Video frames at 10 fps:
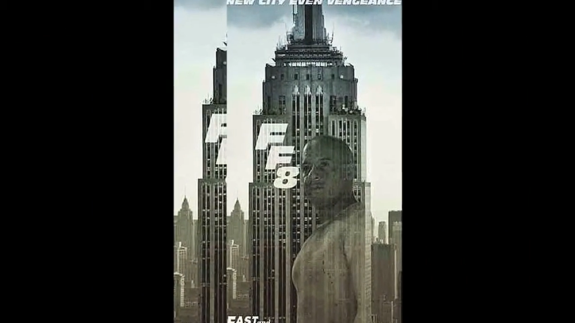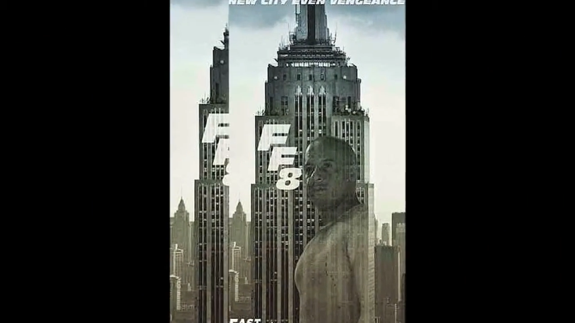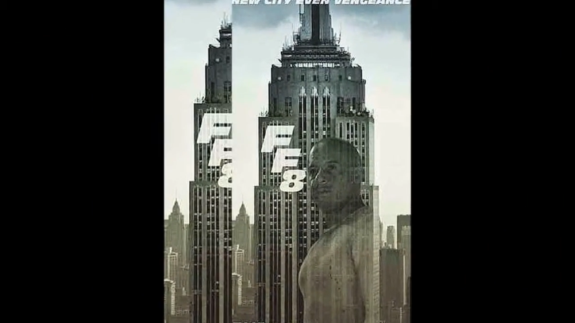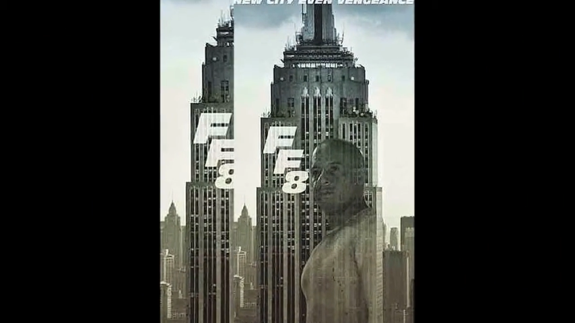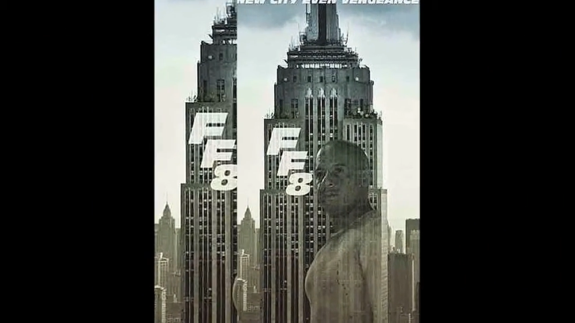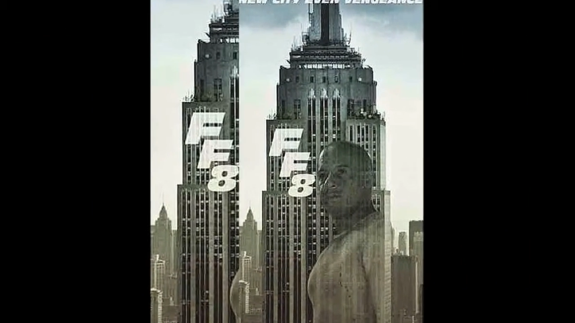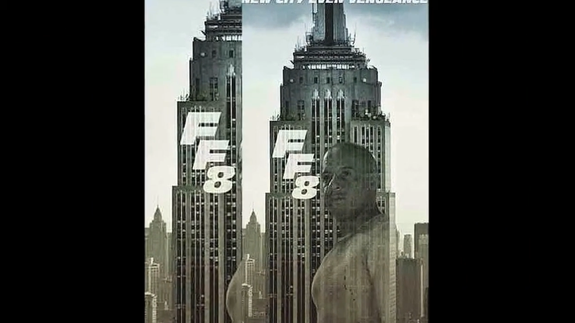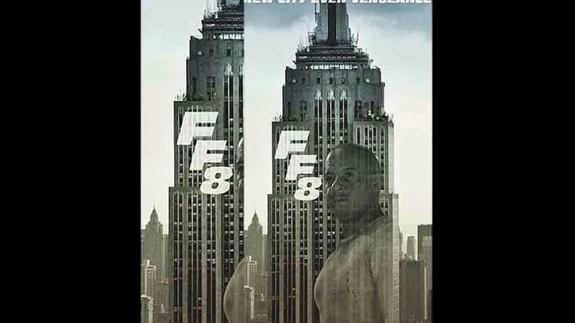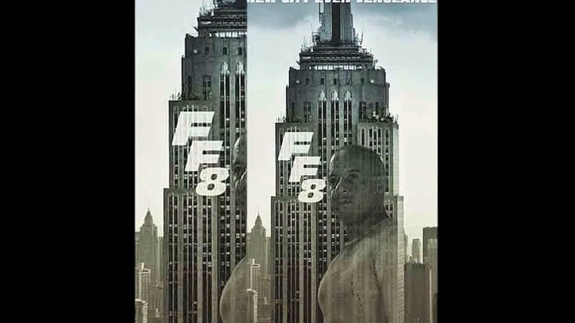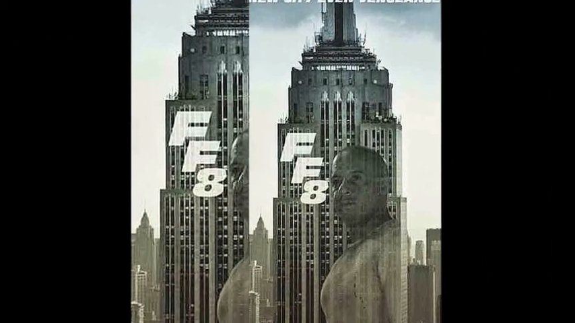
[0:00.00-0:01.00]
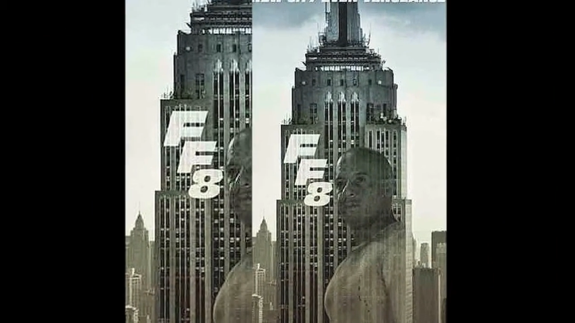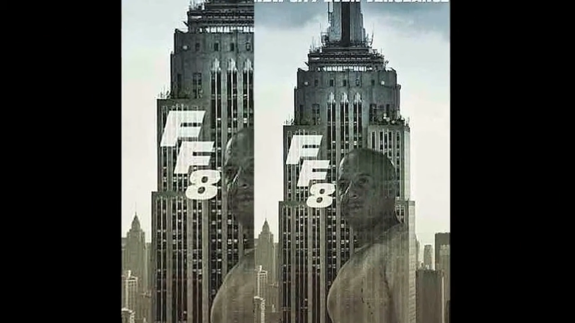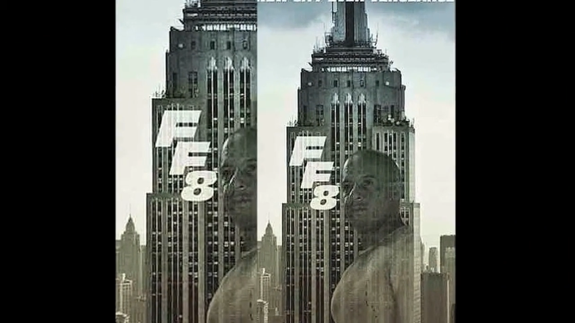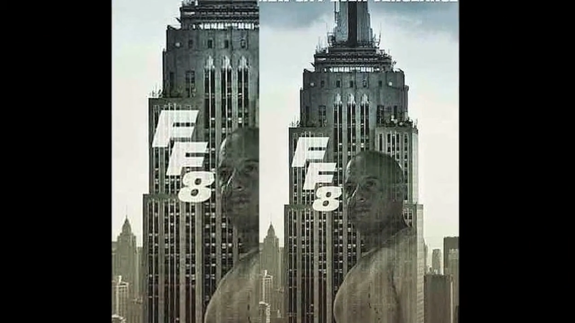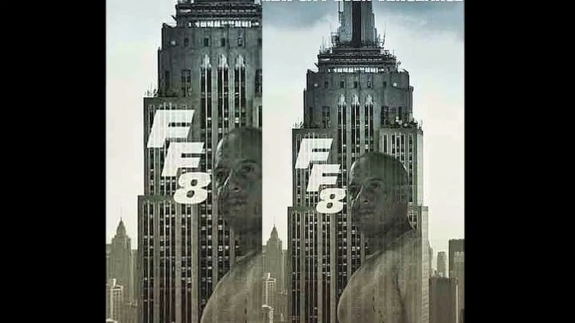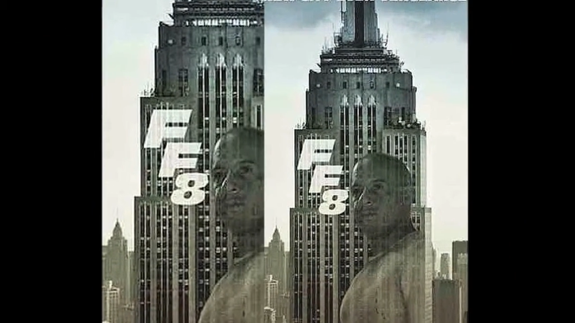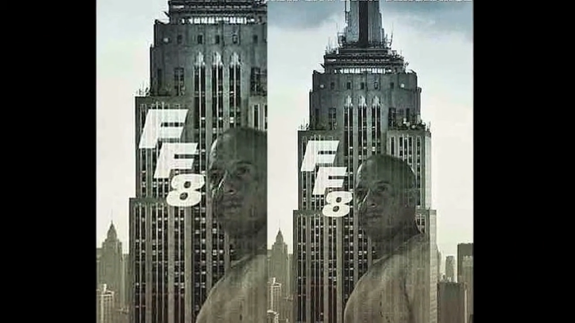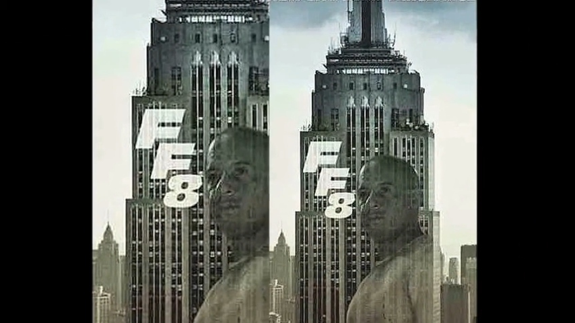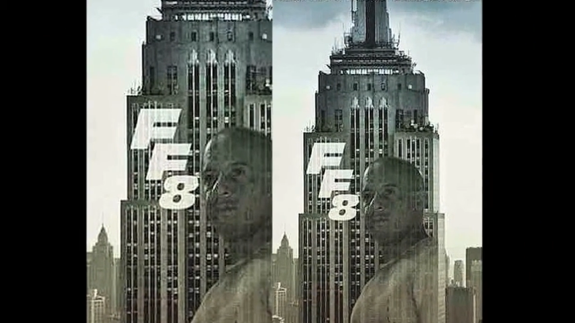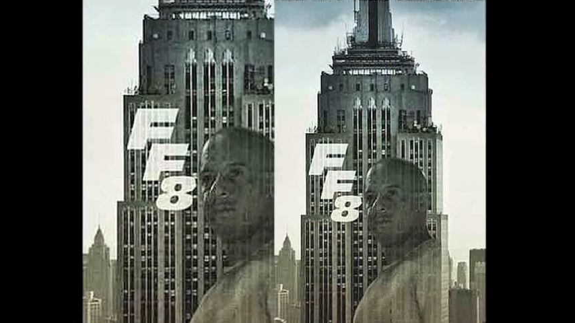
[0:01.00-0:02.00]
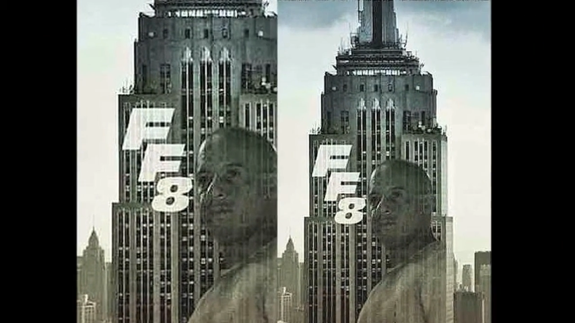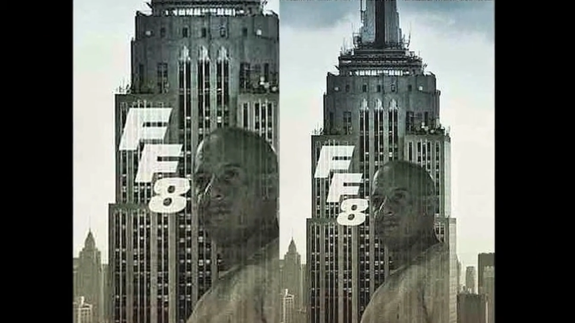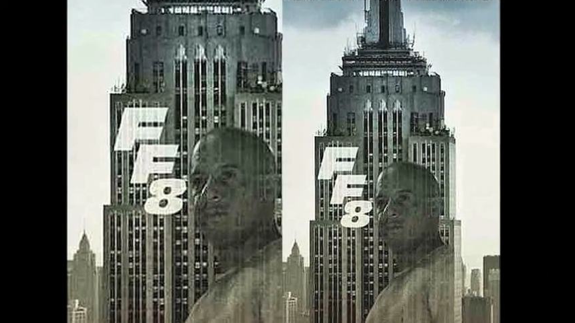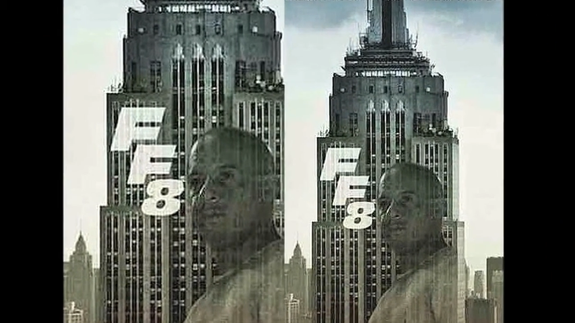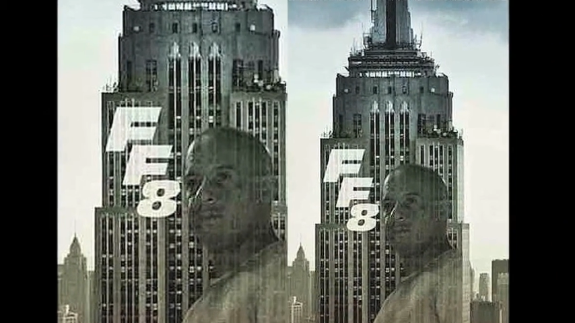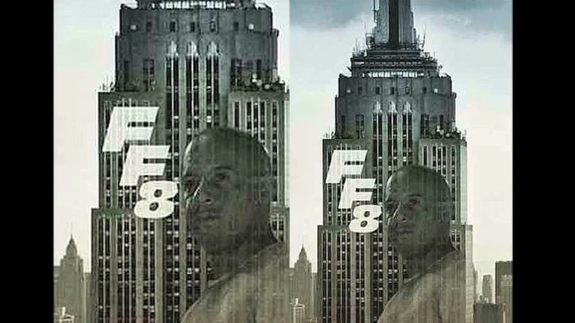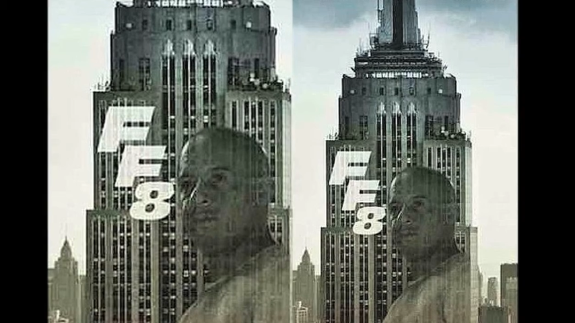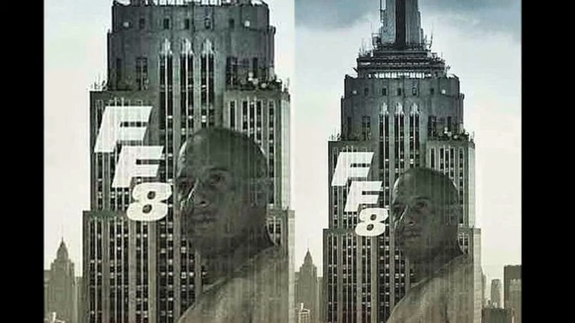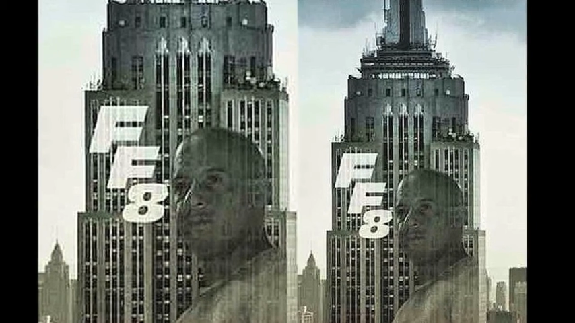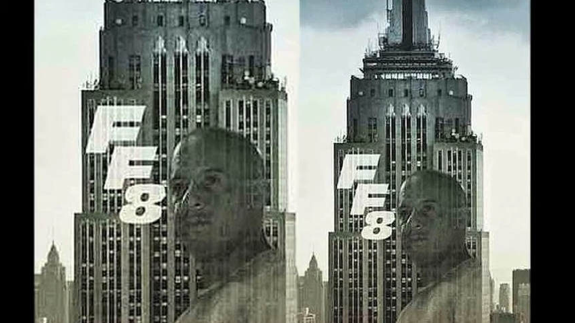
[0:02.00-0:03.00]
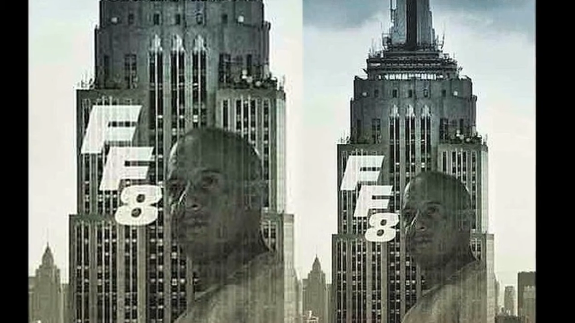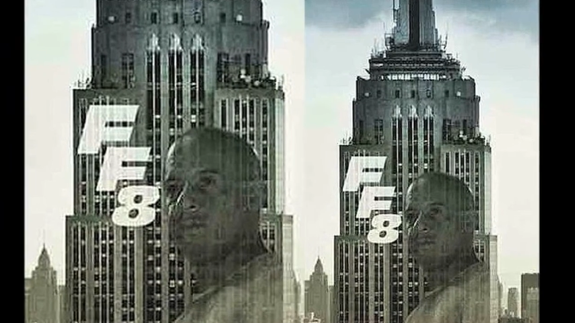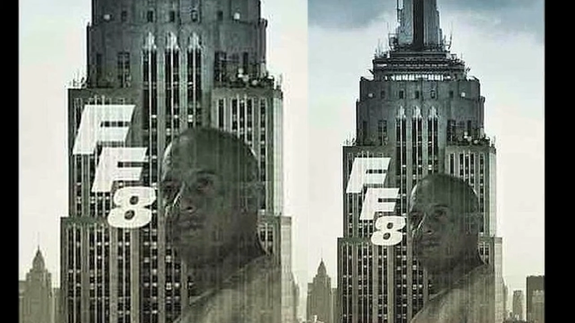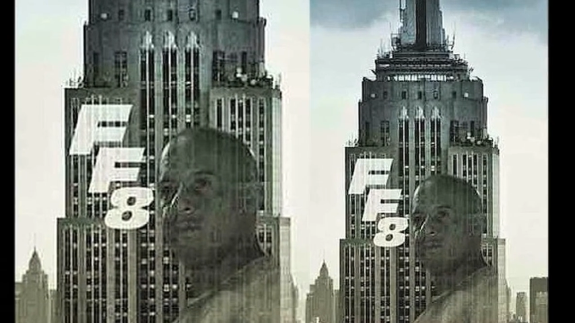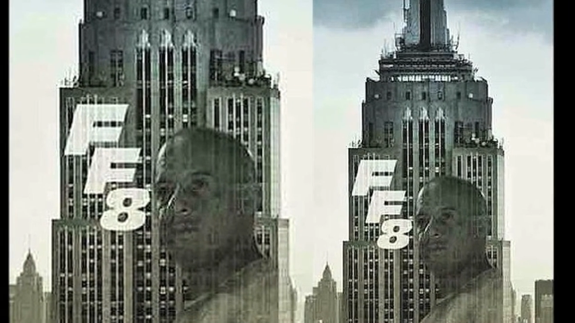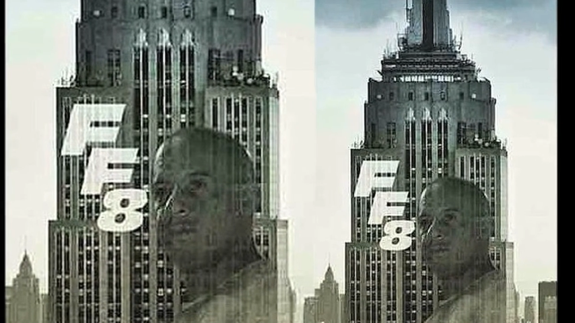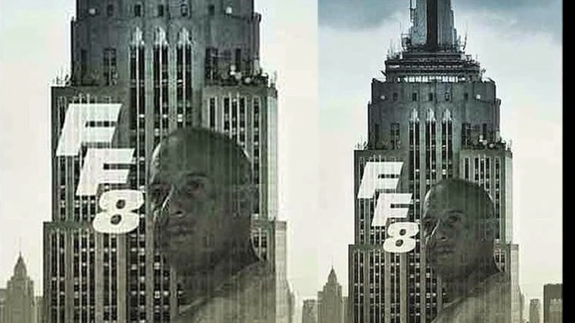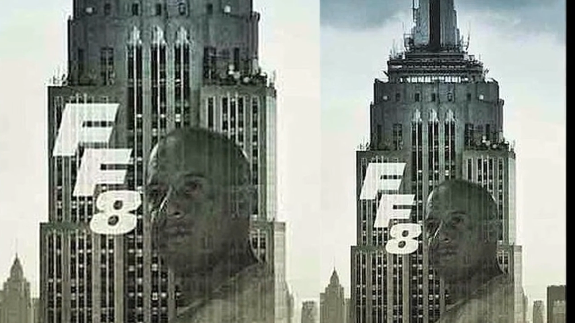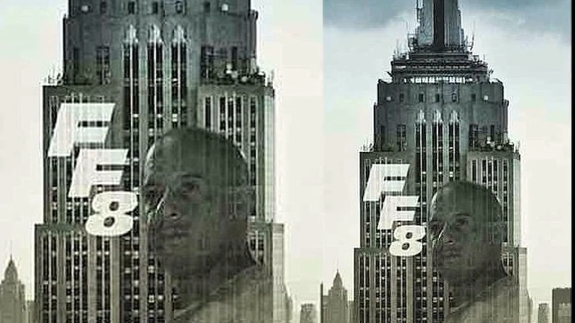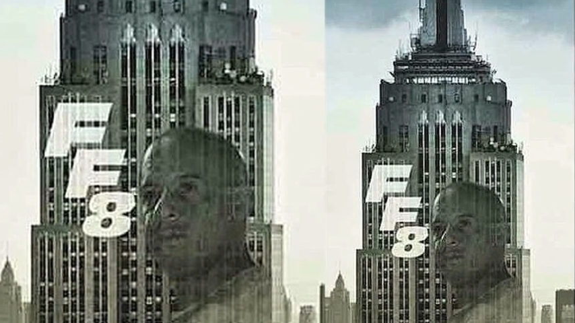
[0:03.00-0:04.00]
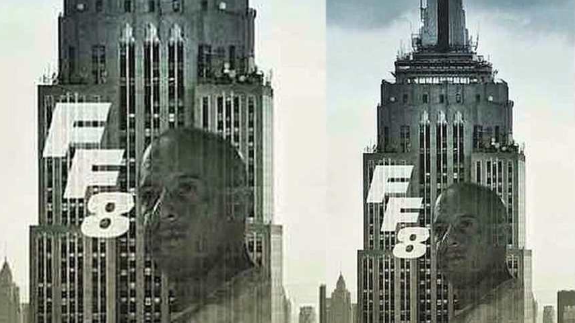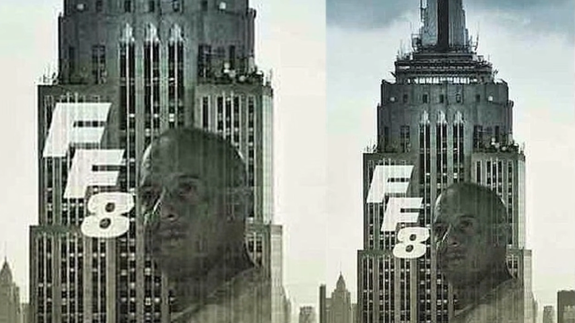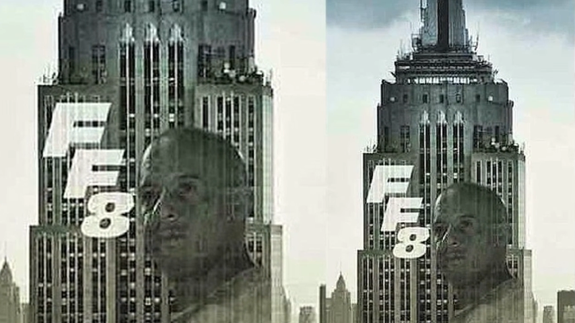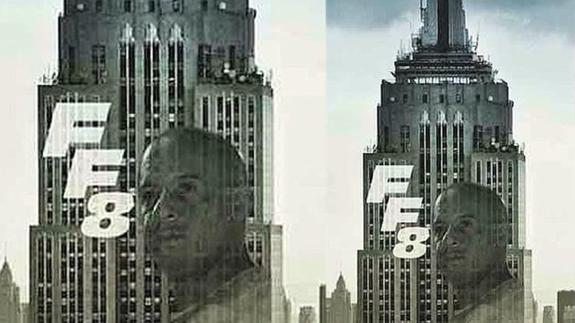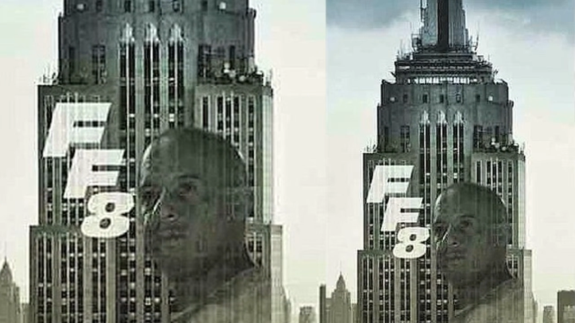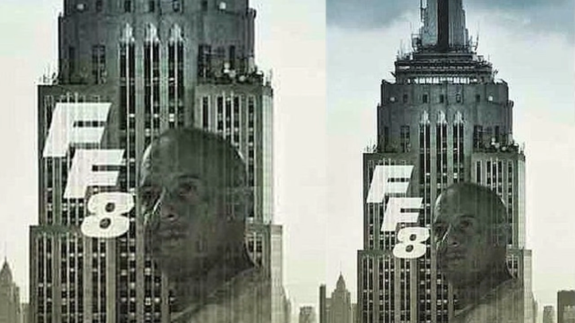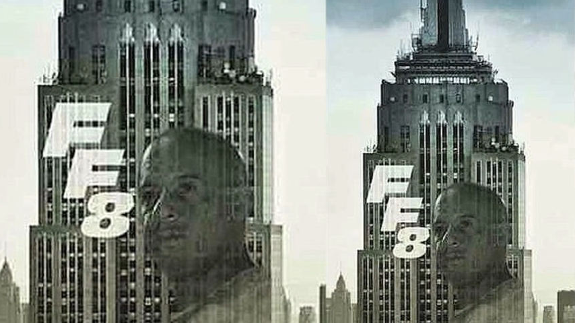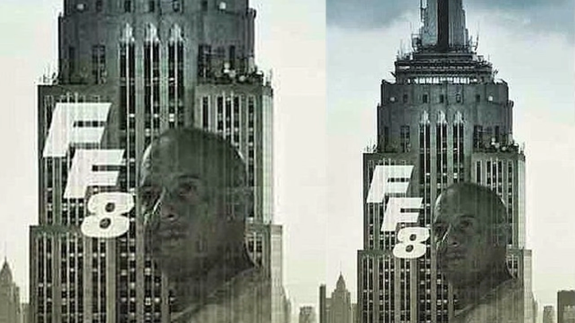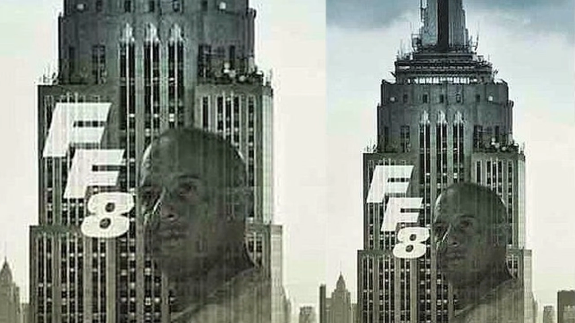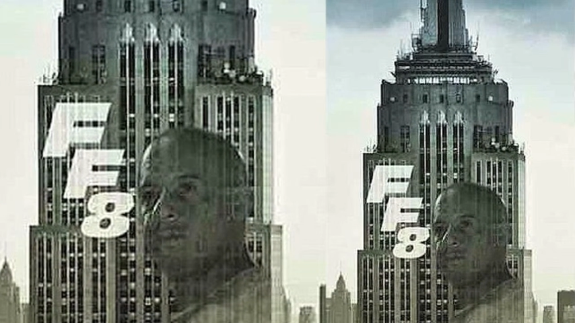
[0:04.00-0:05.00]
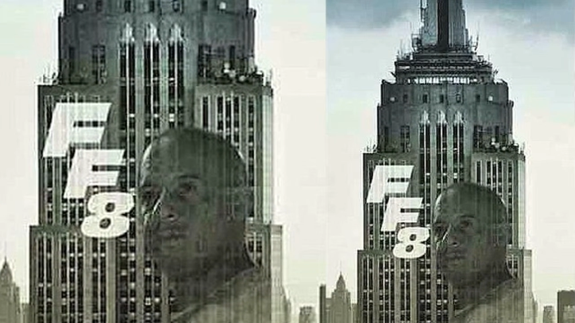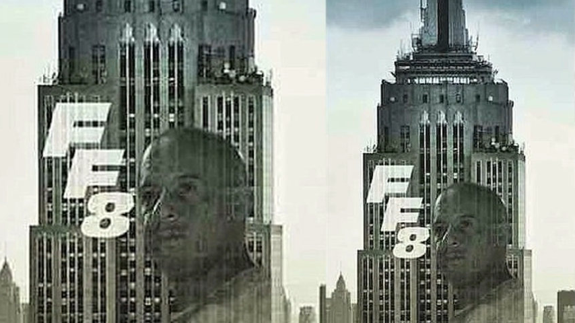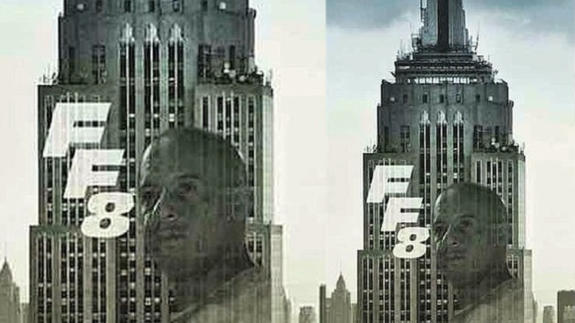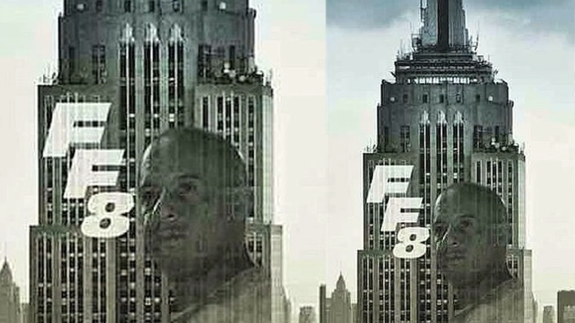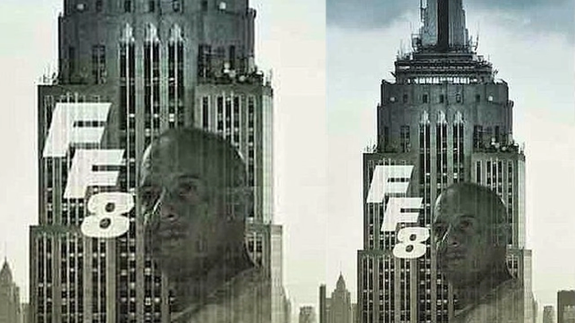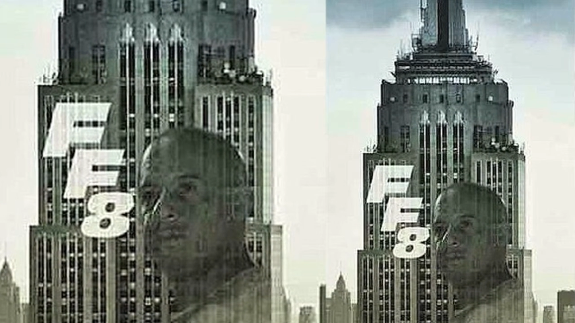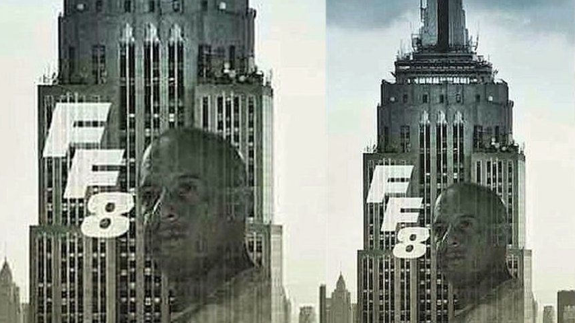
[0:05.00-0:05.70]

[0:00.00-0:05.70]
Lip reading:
Nobody's mouth can be seen.